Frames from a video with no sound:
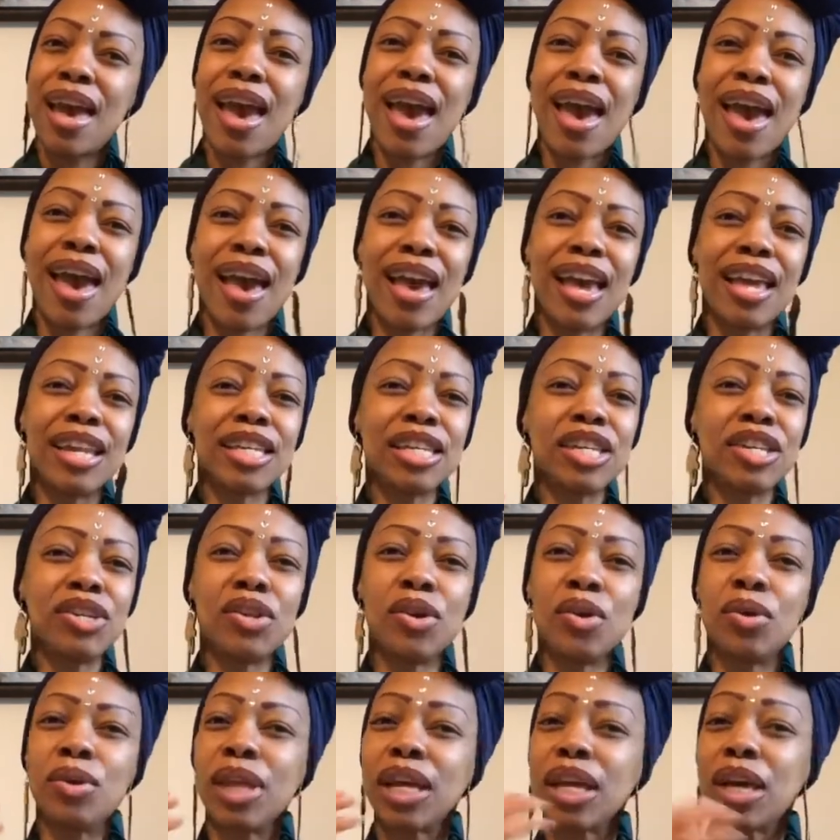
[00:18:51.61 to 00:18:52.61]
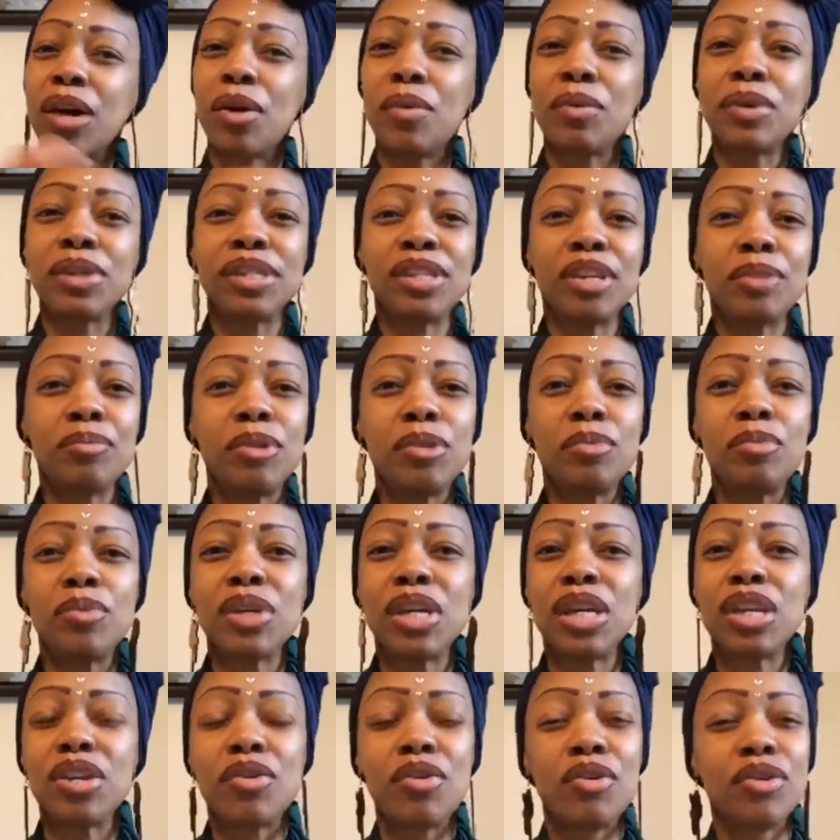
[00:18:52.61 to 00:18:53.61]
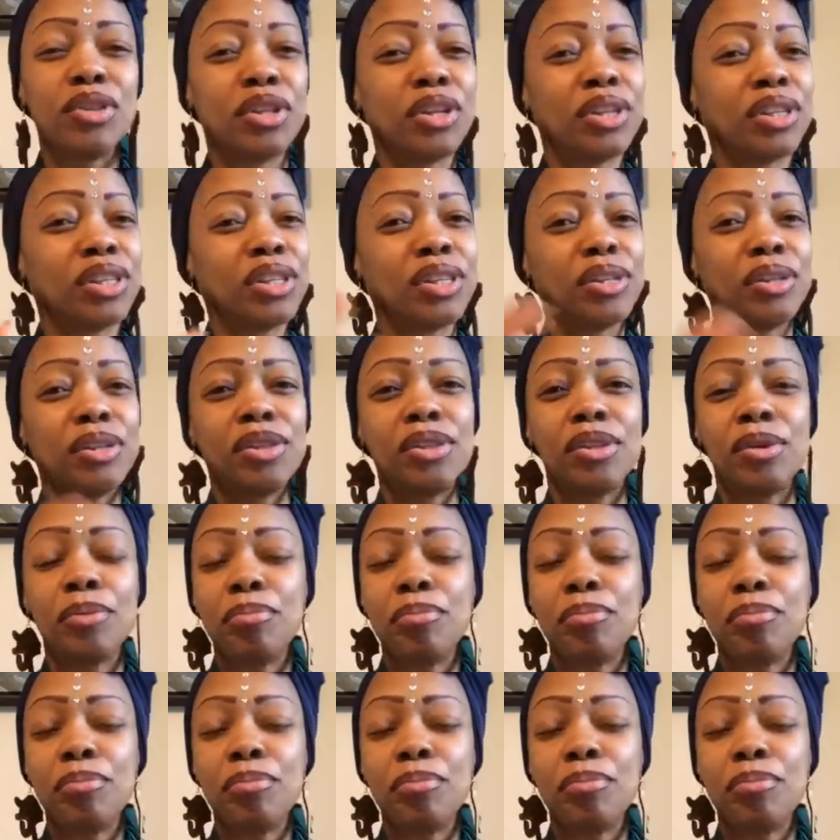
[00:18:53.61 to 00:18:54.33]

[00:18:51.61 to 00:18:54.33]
and, you know, like I always tell people, get on the